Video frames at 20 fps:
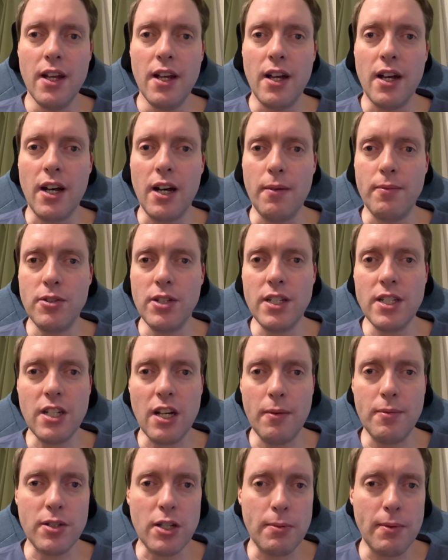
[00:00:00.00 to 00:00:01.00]
So this
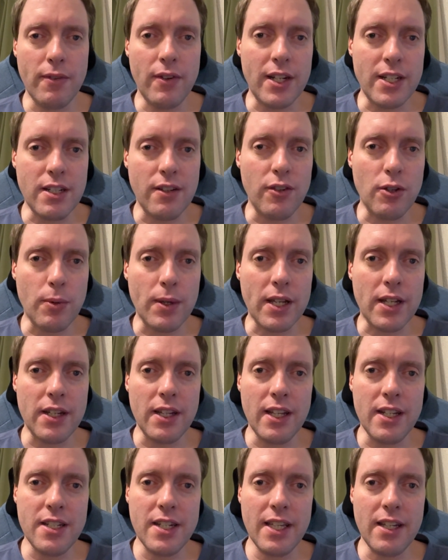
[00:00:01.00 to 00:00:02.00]
time it's going to be relatively quick and
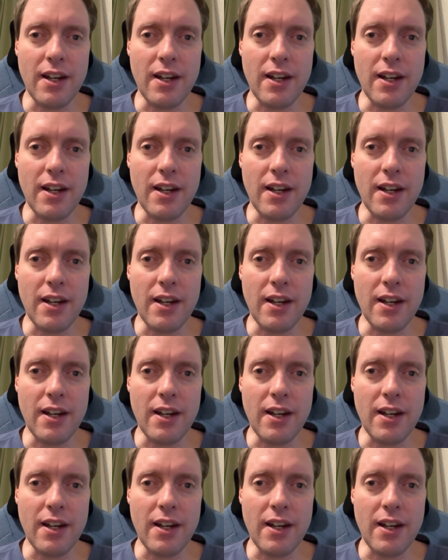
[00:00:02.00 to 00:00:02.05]
easy.